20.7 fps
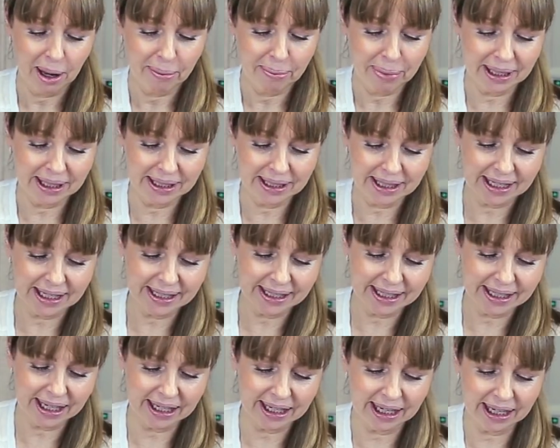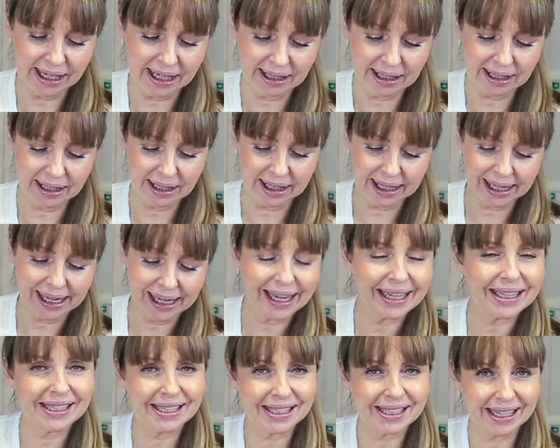But as I said, in
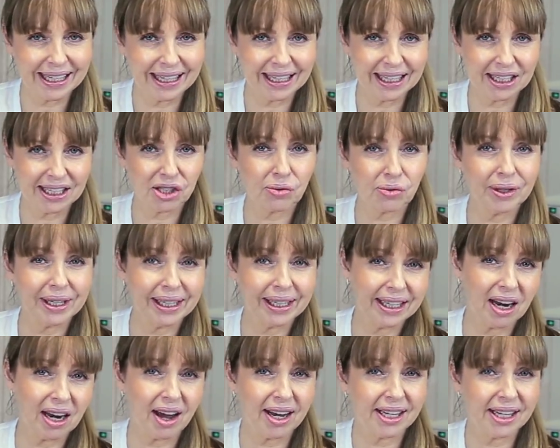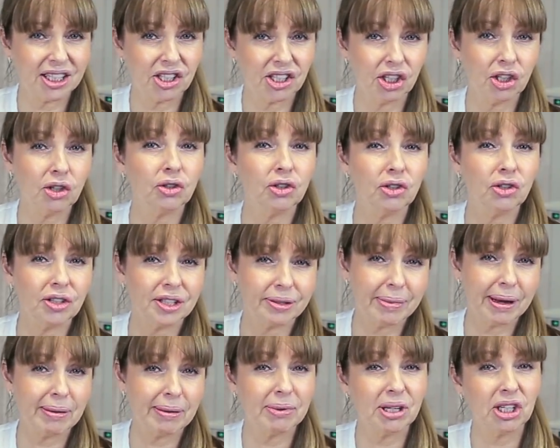cleansing, it's really nice. She could use
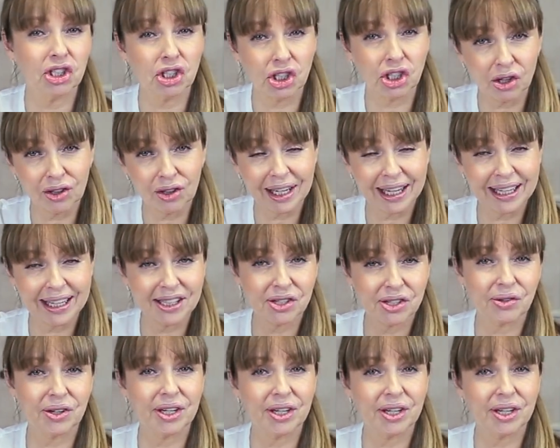maybe a gel cleanser